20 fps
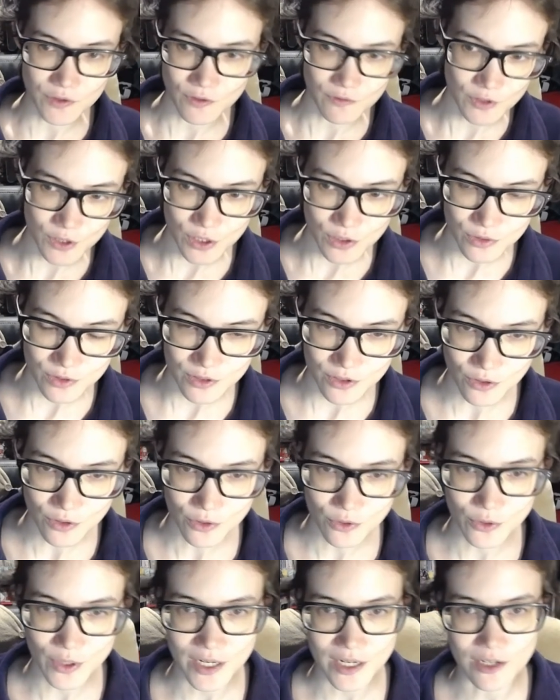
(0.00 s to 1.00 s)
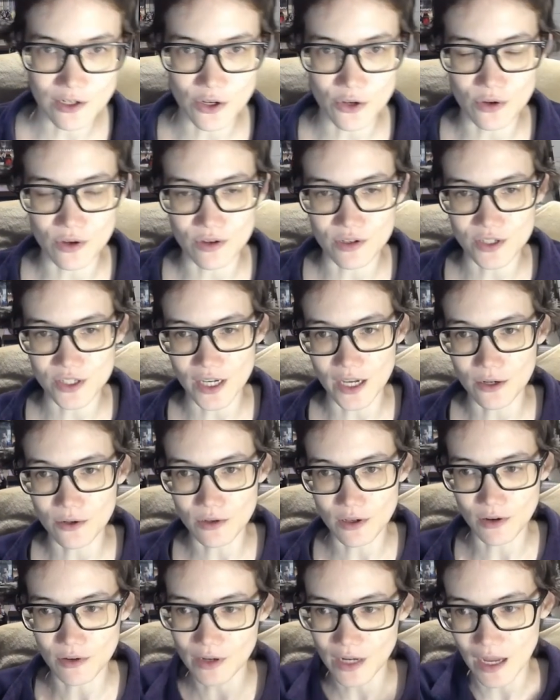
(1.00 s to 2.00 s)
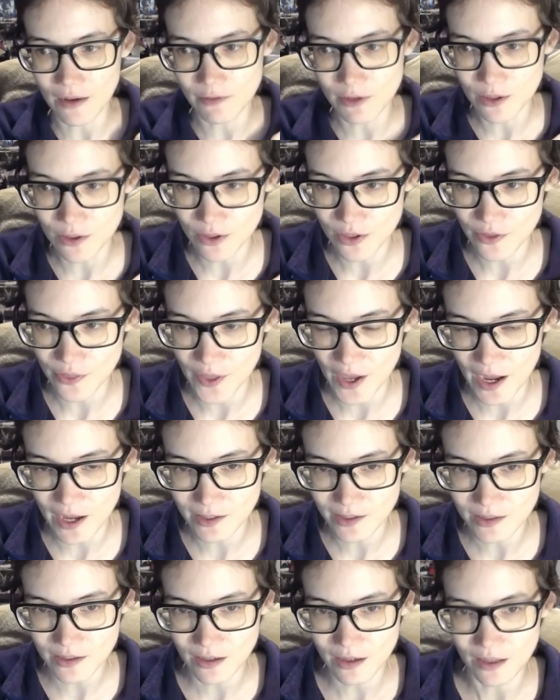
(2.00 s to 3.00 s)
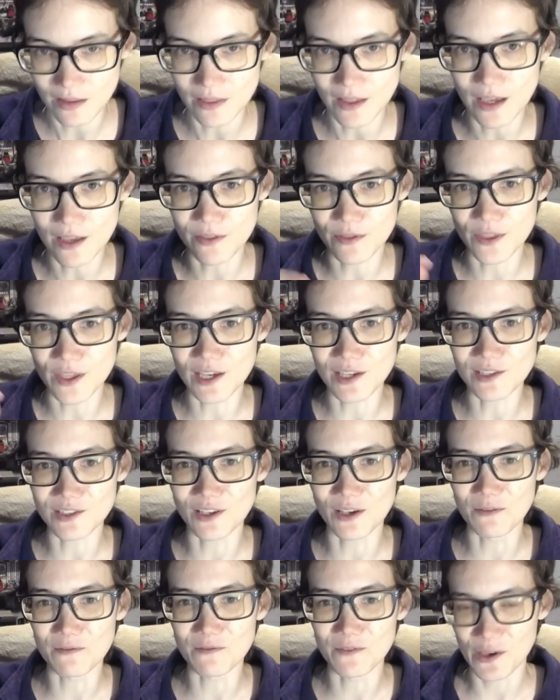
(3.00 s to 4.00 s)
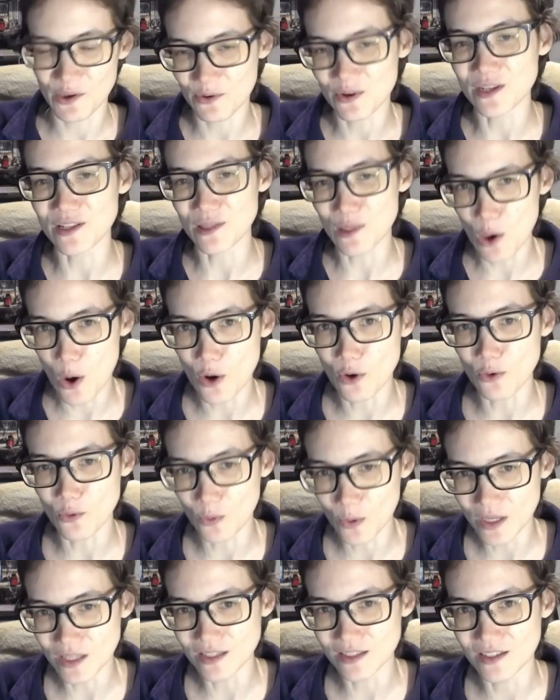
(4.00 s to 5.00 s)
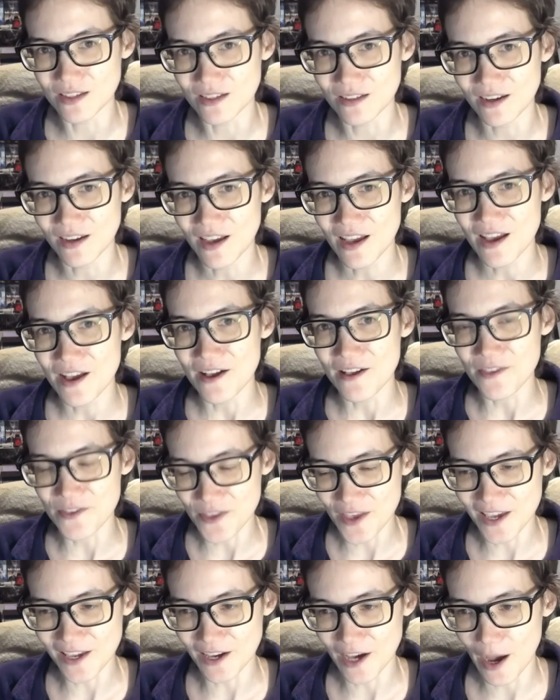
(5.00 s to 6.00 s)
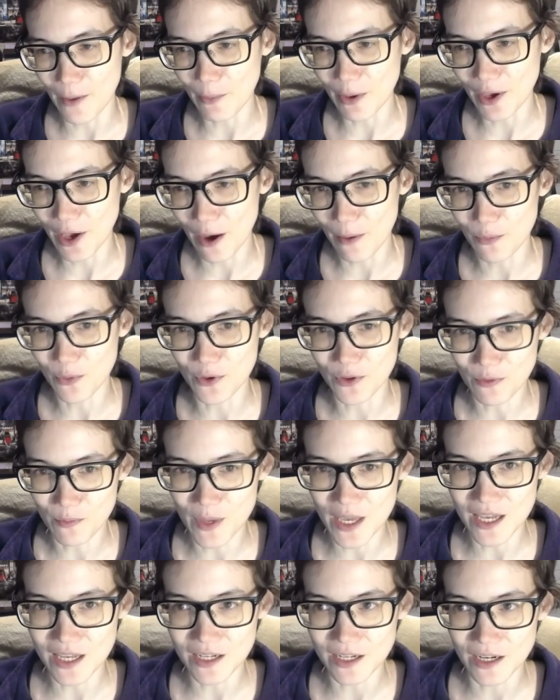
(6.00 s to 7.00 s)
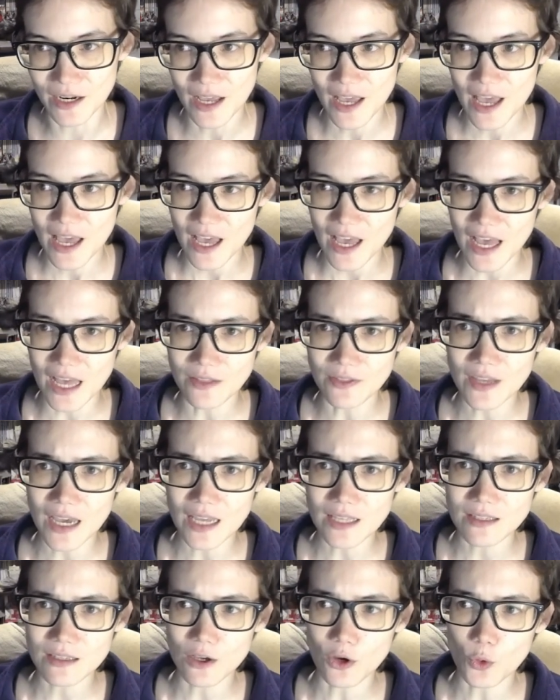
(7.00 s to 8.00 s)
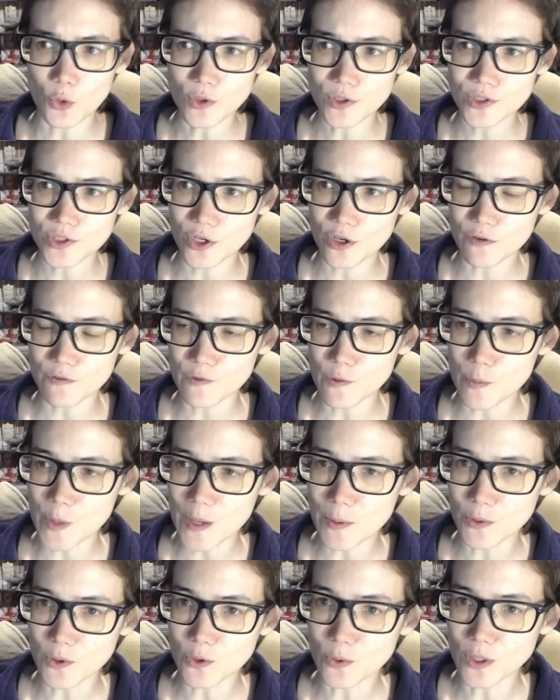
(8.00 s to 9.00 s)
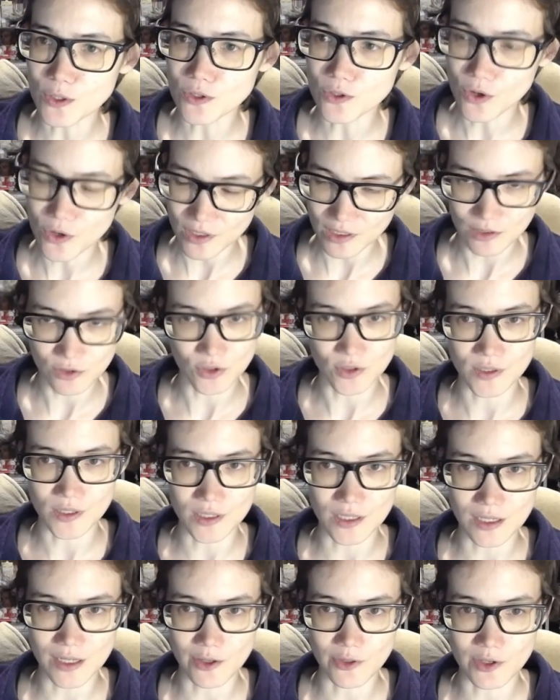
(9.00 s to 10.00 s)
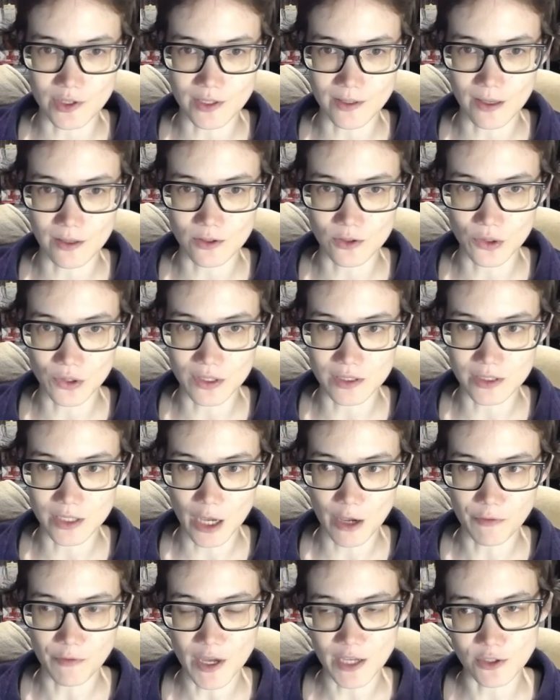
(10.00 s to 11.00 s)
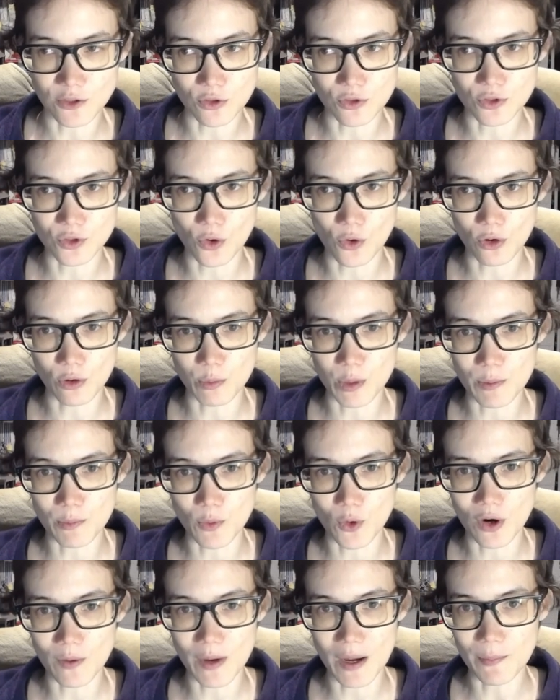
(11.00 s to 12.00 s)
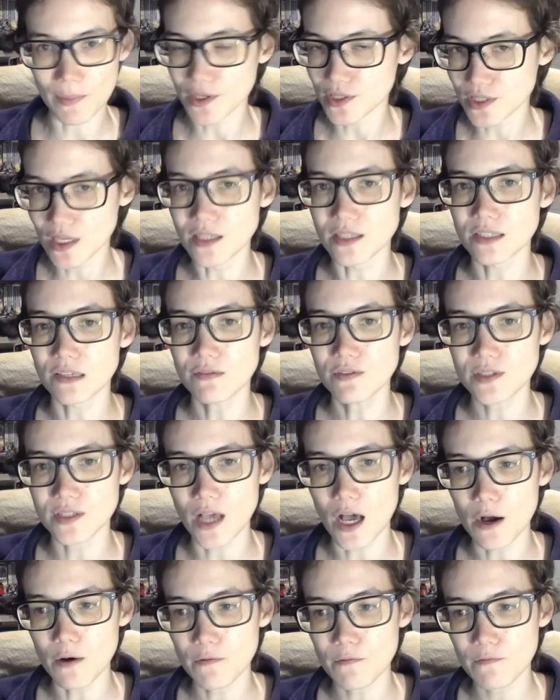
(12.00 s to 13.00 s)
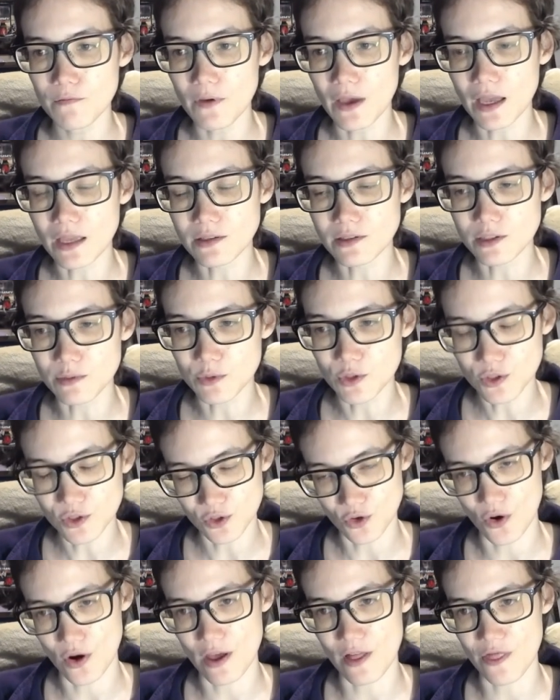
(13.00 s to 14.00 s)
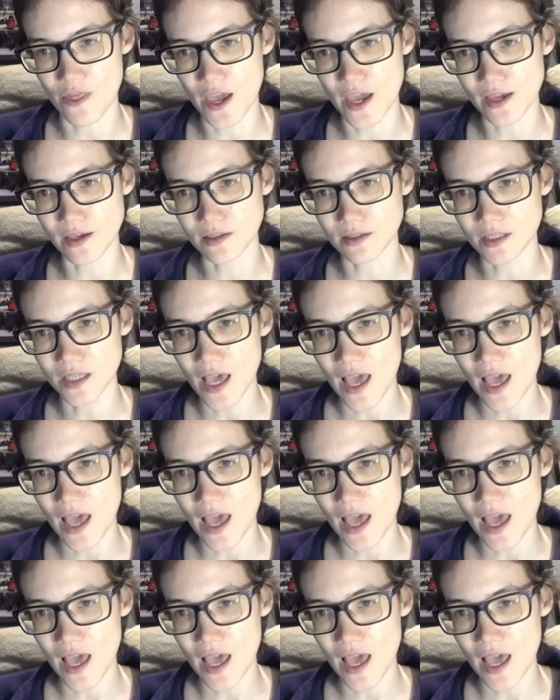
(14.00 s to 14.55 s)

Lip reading: if you don't already know her channel, go and have a look at that. And then there's a very long-winded thing coming up with me in it. And that also for people who are not interested in the schizoid stuff, I do talk a bit more about my sense of self and some destroyer things.